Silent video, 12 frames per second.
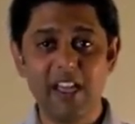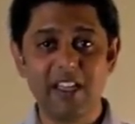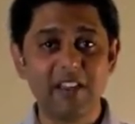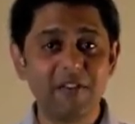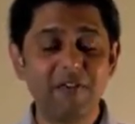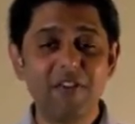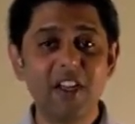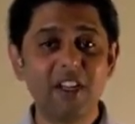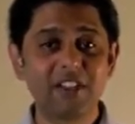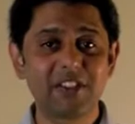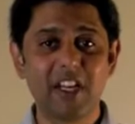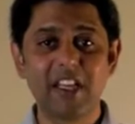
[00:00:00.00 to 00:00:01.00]
He
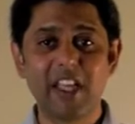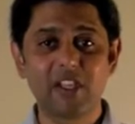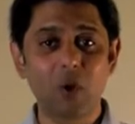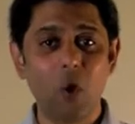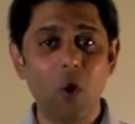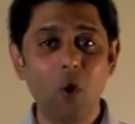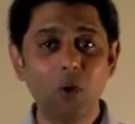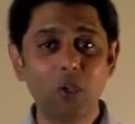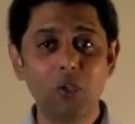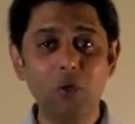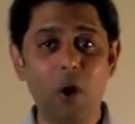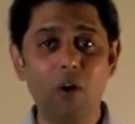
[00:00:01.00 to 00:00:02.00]
feels that it gets all
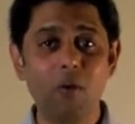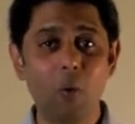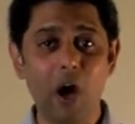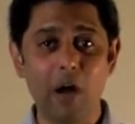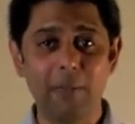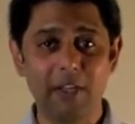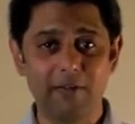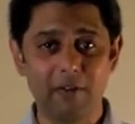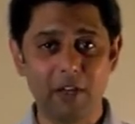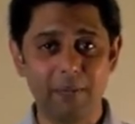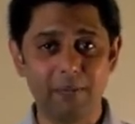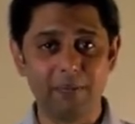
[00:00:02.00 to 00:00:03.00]
too overwhelming for
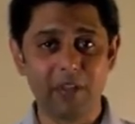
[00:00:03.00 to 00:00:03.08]
him.